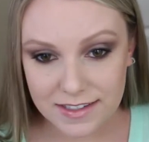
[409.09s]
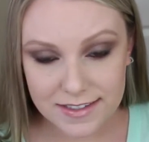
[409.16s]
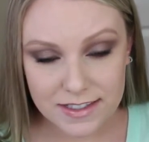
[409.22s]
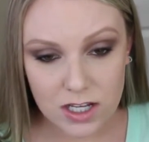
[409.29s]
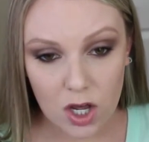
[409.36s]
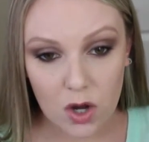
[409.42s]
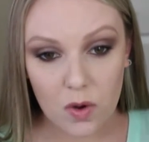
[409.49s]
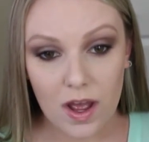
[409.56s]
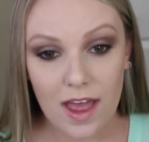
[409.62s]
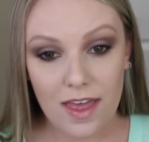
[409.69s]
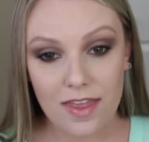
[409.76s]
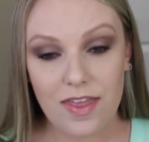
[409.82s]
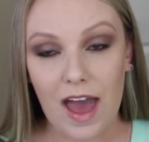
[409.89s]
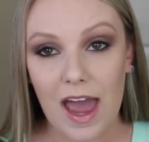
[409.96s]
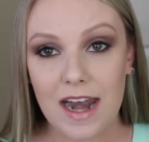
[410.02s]
So
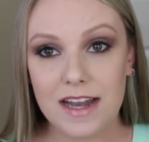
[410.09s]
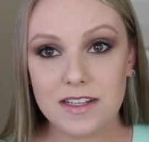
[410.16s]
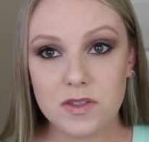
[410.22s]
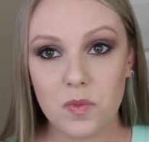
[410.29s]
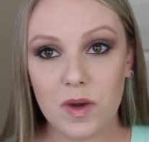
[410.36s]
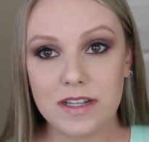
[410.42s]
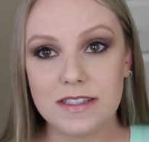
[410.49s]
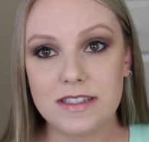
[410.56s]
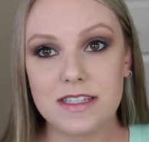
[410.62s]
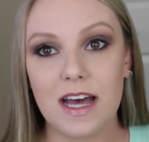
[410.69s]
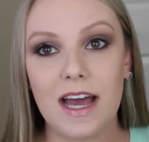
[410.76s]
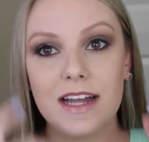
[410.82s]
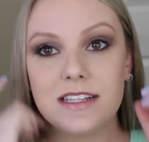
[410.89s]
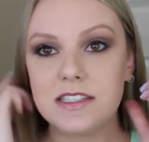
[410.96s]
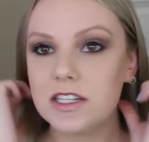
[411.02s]
that is one side,